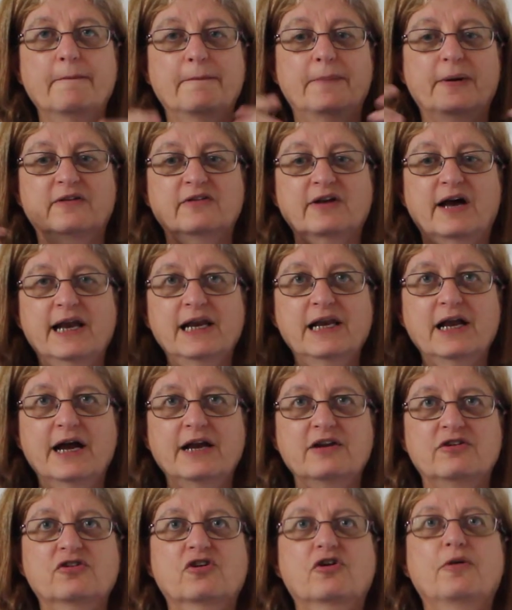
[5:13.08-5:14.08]
But I
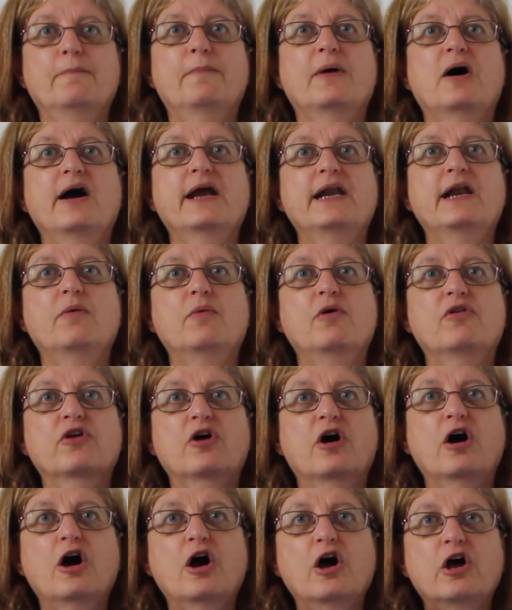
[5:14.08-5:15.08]
like to combine it with
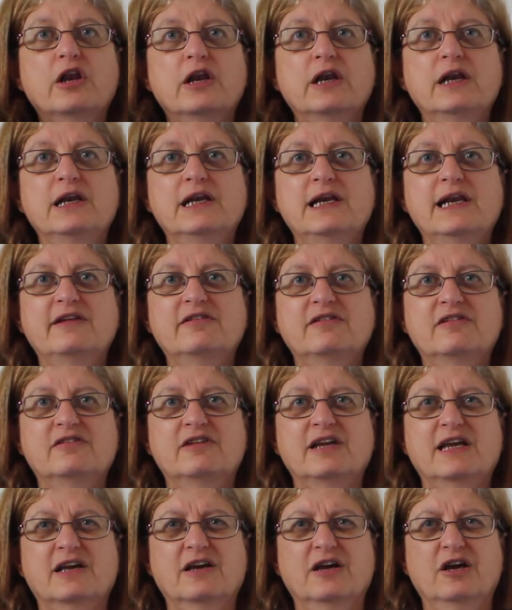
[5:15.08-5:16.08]
a
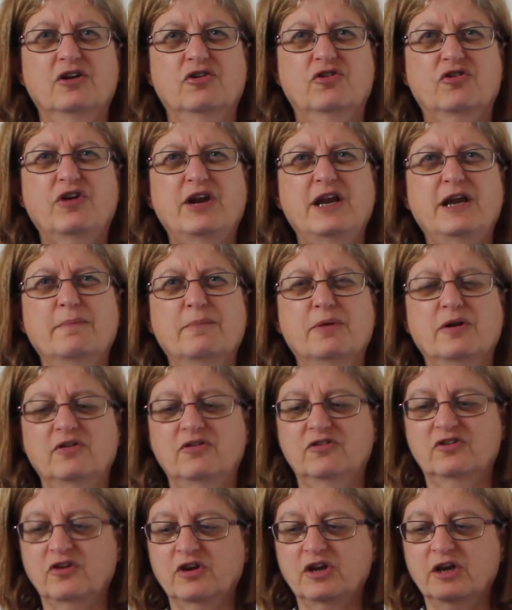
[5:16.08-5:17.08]
holistic treatment,
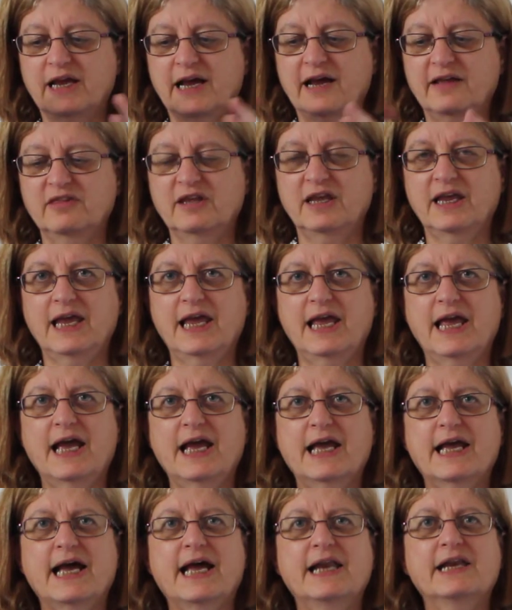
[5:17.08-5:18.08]
so you get the
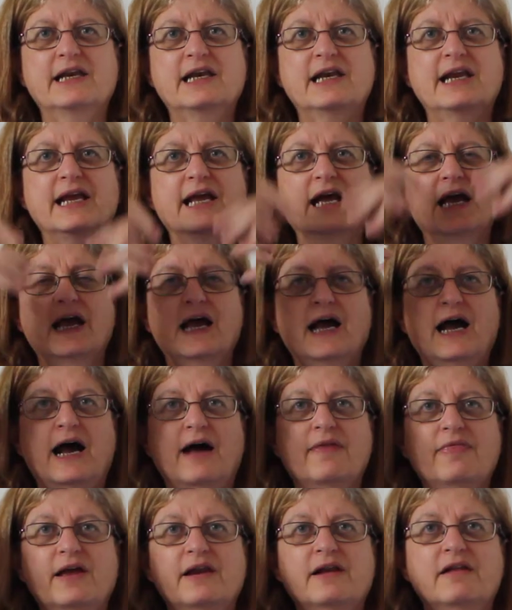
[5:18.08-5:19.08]
ear candling
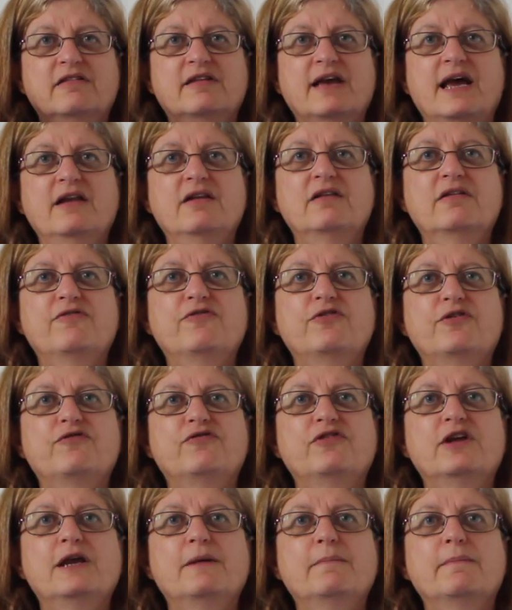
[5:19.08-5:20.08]
and then a 10 to
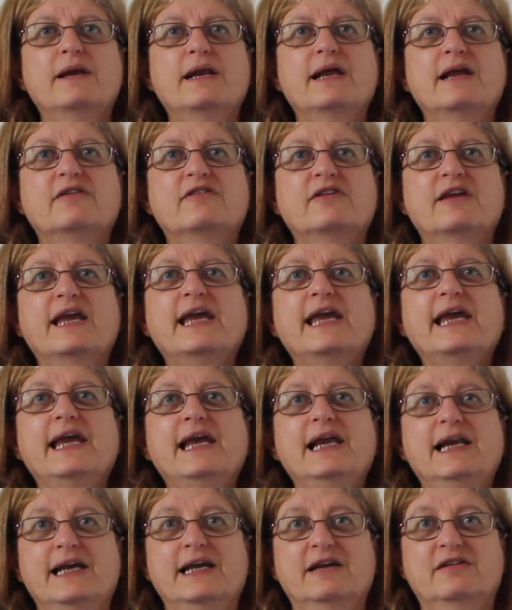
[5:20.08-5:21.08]
15 minutes
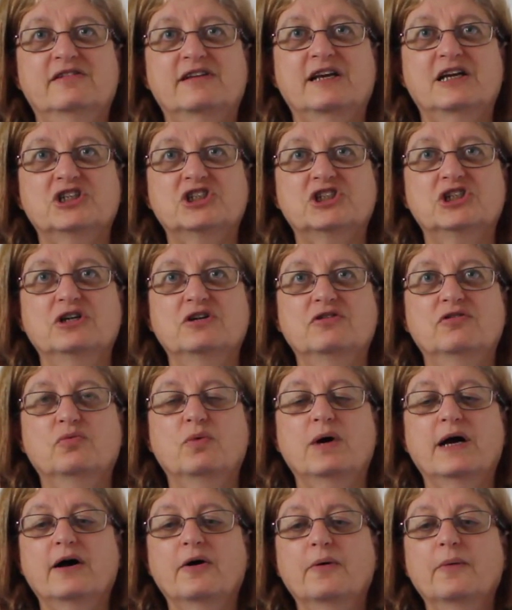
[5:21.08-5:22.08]
healing session as
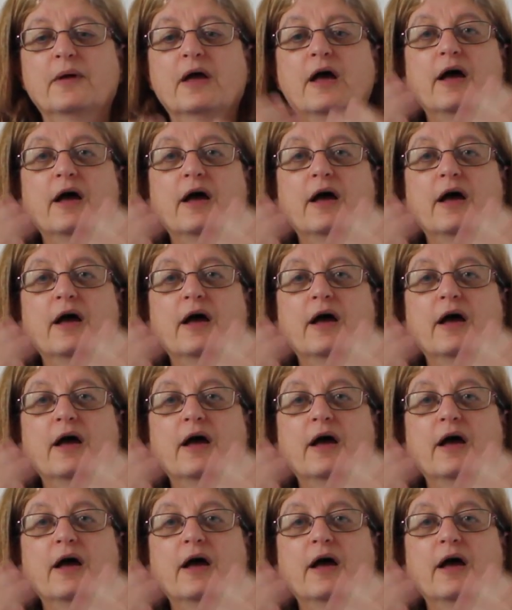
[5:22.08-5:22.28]
well.